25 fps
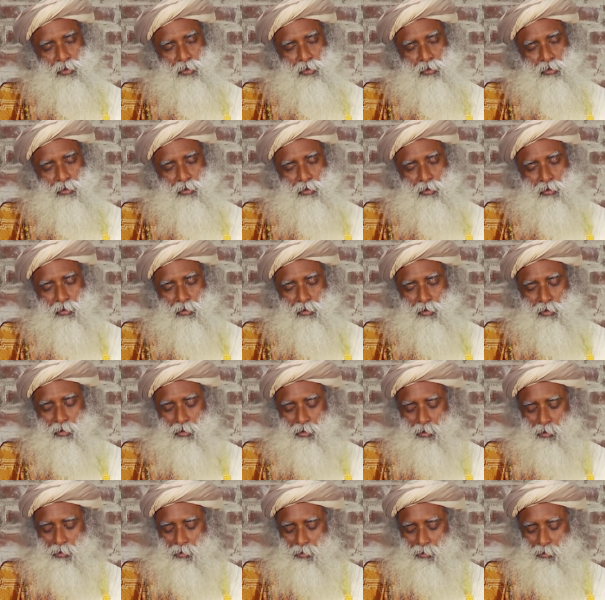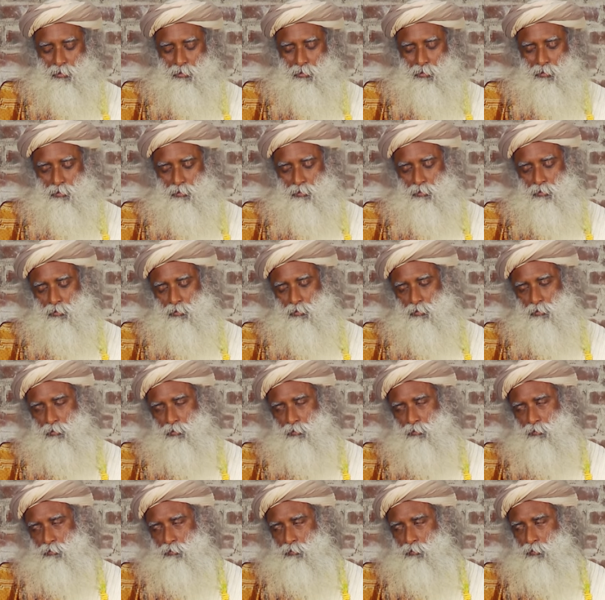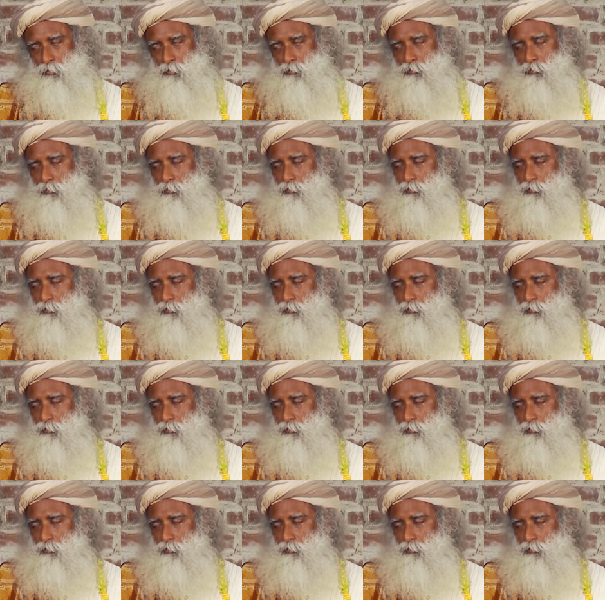No one is speaking in this clip.